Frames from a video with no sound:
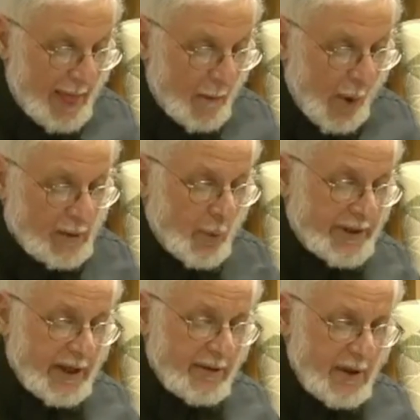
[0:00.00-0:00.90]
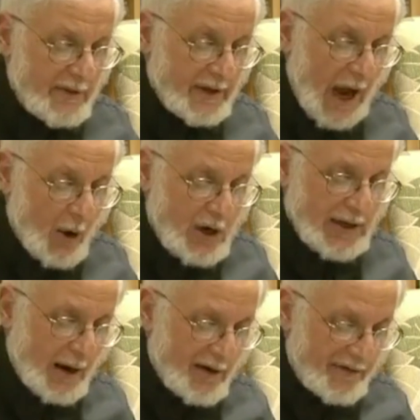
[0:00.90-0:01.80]
When within the now
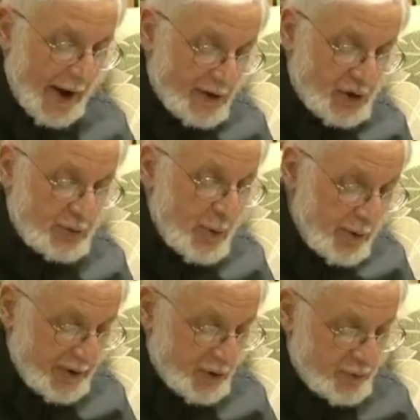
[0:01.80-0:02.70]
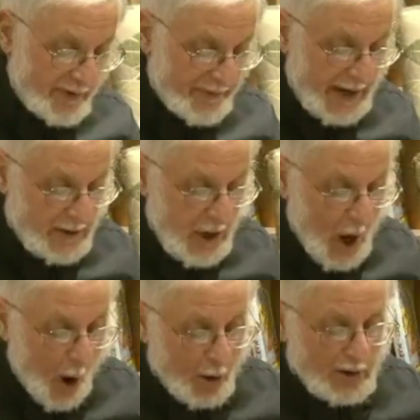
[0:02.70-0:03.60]
clarified, smoothened ravine,
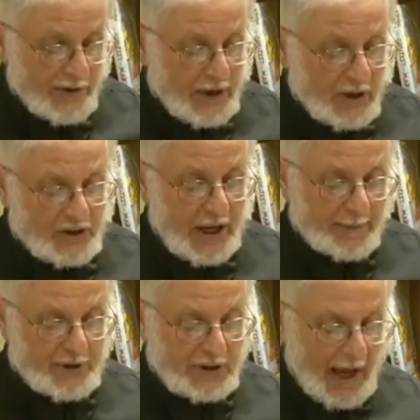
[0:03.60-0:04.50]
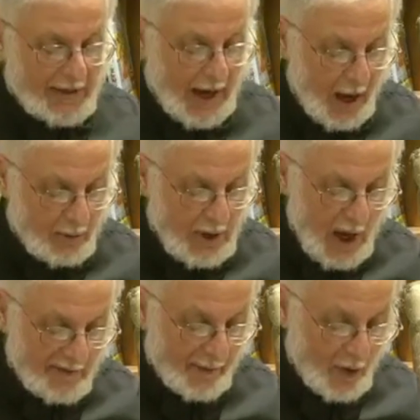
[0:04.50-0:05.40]
all the dust heaps lie down,
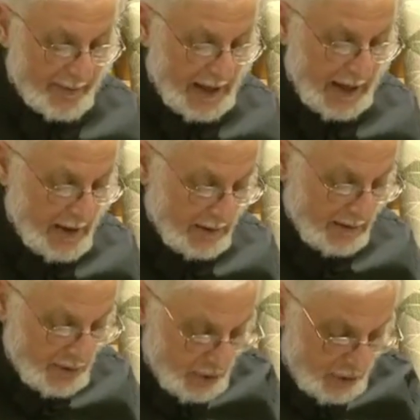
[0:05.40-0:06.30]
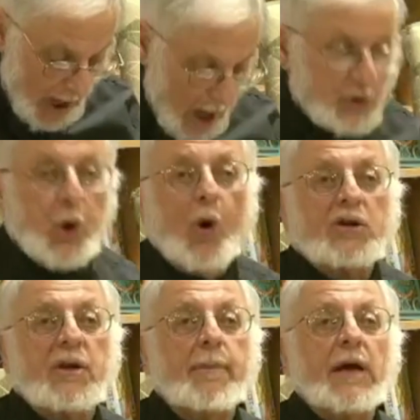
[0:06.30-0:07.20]
forming hills,
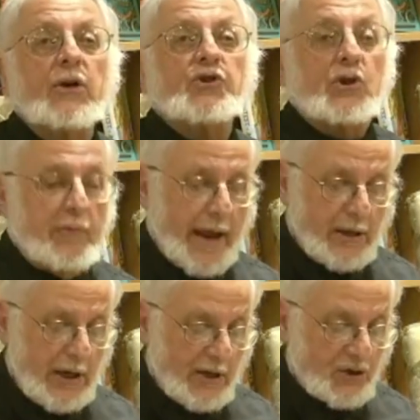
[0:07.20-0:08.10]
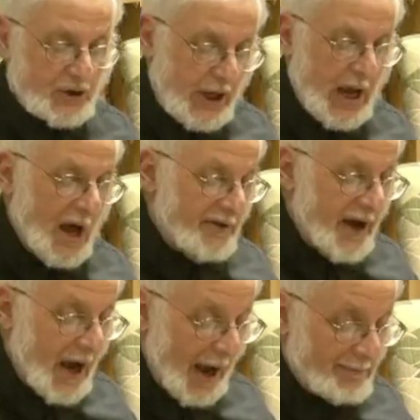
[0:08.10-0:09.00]
toward the Mediterranean Sea, the
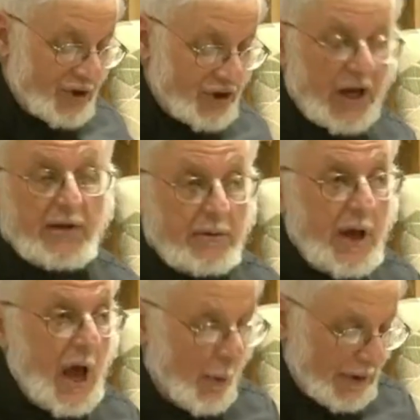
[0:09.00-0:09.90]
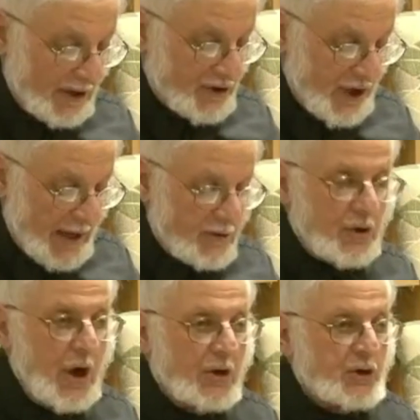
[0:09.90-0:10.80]
Khamsin will
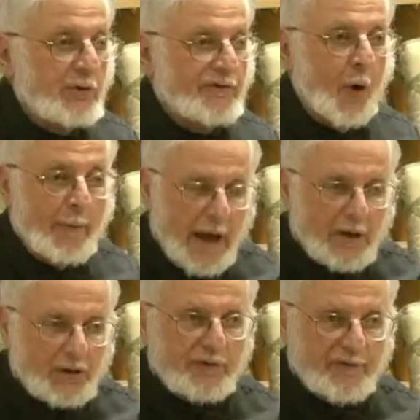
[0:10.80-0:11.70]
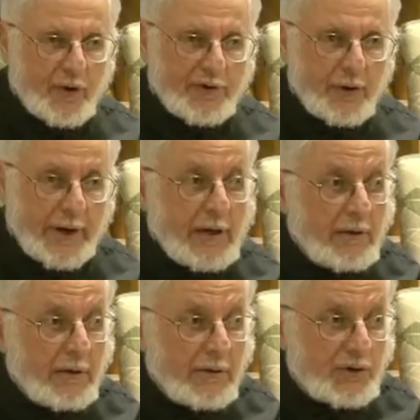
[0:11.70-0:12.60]
ascend to foment further
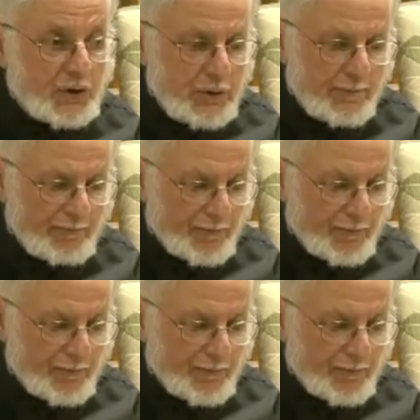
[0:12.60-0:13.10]
ills.